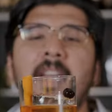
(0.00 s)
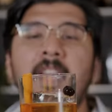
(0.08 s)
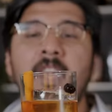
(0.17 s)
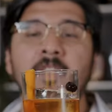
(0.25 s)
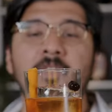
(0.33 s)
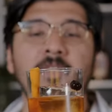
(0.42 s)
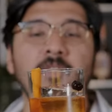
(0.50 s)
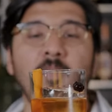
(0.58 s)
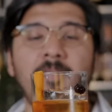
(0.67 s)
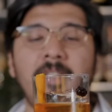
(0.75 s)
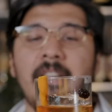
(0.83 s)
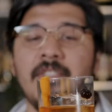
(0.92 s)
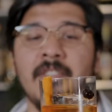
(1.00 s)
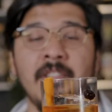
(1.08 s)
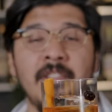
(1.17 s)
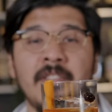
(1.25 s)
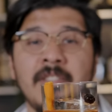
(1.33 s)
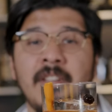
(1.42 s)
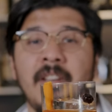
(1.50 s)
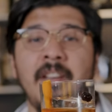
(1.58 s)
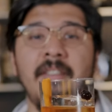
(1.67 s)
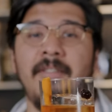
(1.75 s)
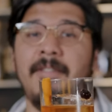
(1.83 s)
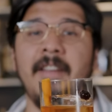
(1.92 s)
And this old fashioned looks
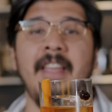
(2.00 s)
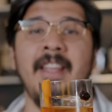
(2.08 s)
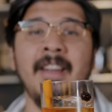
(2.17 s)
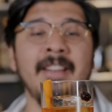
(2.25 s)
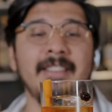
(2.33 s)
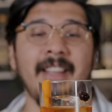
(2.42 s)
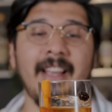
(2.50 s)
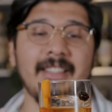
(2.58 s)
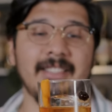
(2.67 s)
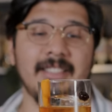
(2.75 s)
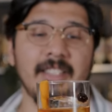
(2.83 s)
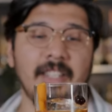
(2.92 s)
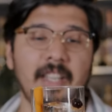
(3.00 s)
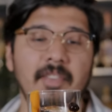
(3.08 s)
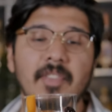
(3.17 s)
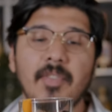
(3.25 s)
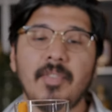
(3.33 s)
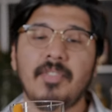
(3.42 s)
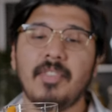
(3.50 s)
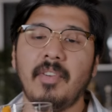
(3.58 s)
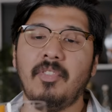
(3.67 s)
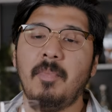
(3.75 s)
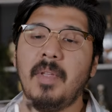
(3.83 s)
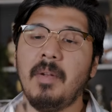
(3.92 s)
fantastic. If this was
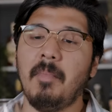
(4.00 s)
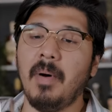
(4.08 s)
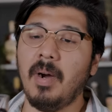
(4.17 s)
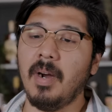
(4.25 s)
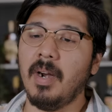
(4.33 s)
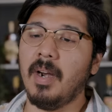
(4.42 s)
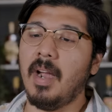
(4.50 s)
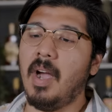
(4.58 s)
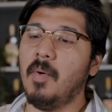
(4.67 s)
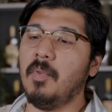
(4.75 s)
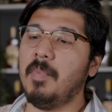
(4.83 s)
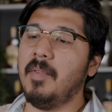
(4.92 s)
served to me in a bar, I would